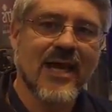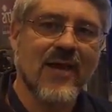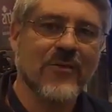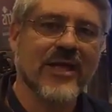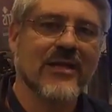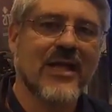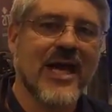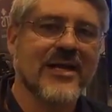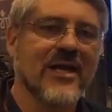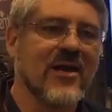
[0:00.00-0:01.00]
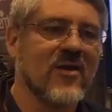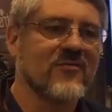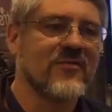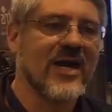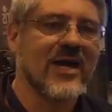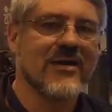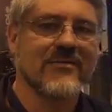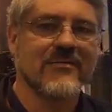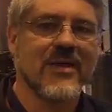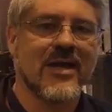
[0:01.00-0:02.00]
we get a lot of
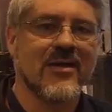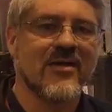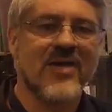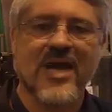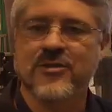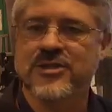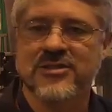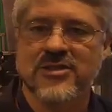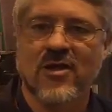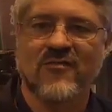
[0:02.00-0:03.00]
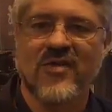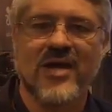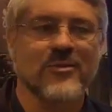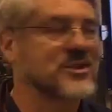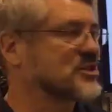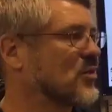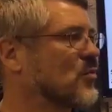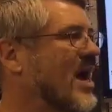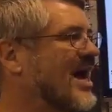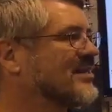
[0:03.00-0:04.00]
hydrogen sulfide, which is the
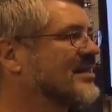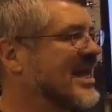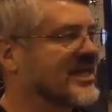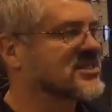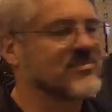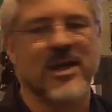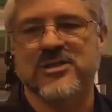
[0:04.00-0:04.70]
rotten egg smell.